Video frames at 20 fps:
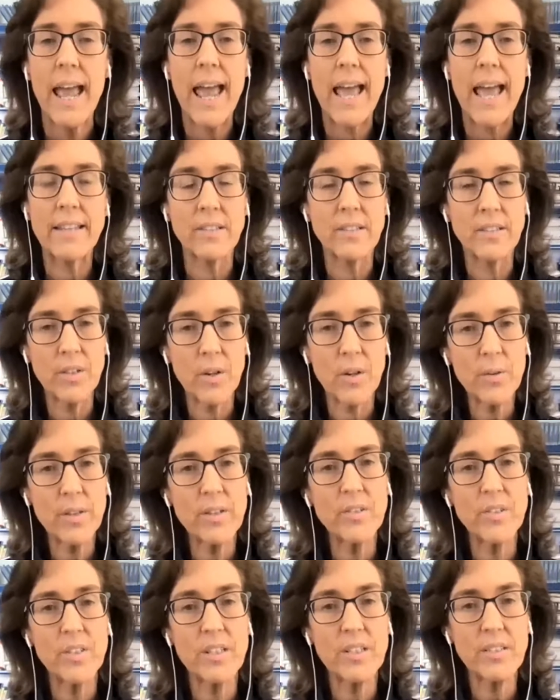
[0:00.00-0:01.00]
And so
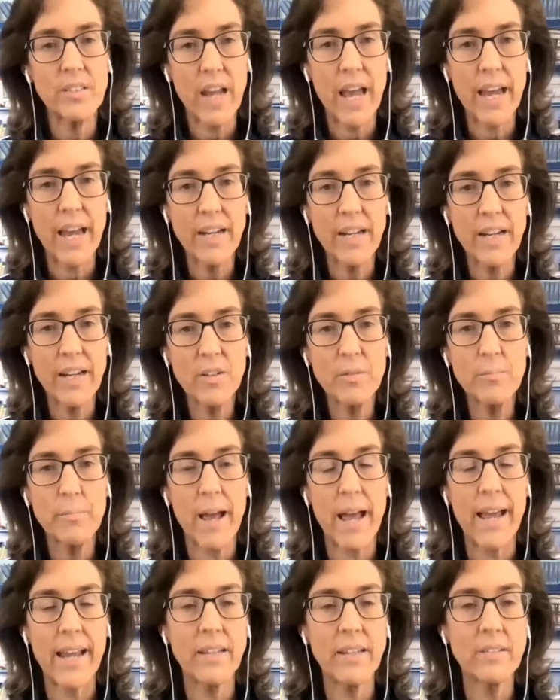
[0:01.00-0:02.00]
there's a desire
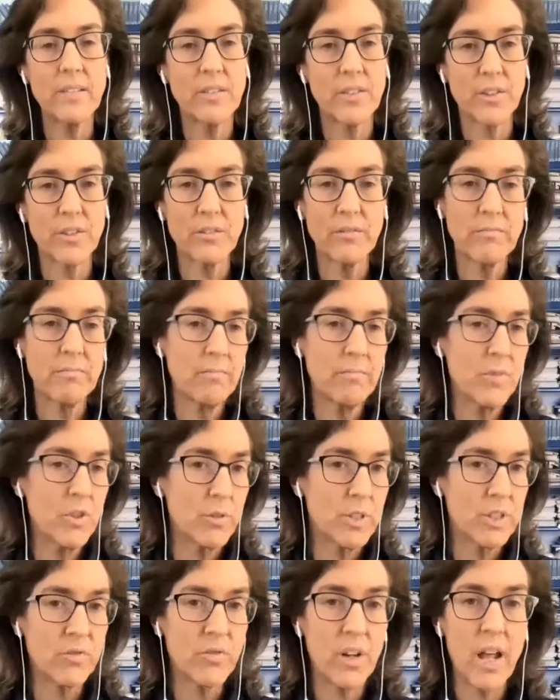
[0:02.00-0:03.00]
by certain
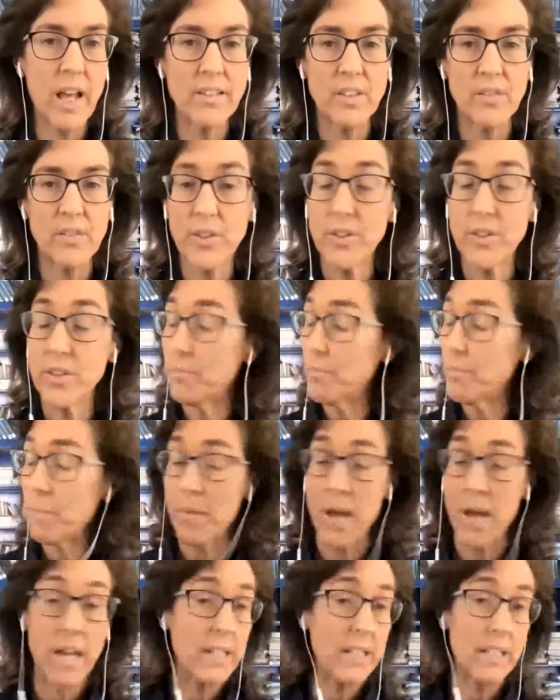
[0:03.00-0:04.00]
Jewish philosophers,
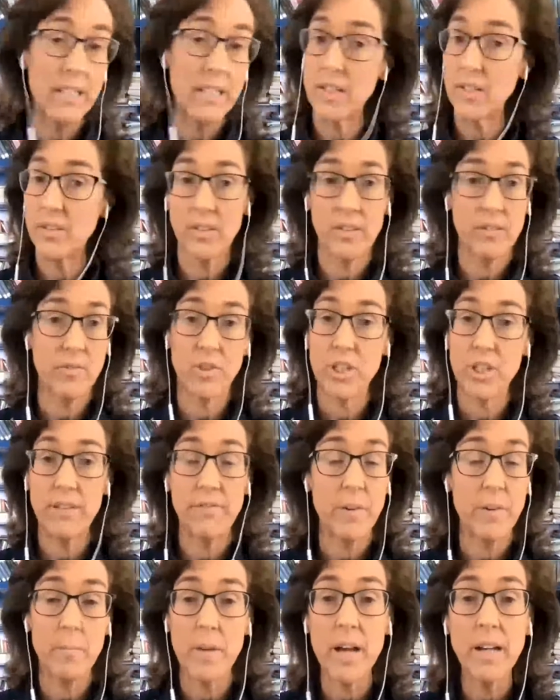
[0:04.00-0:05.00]
Maimonides chief
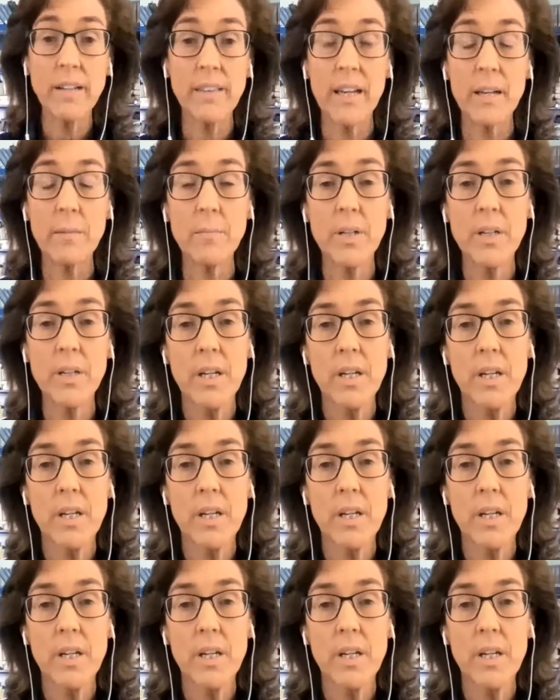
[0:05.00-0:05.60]
among them,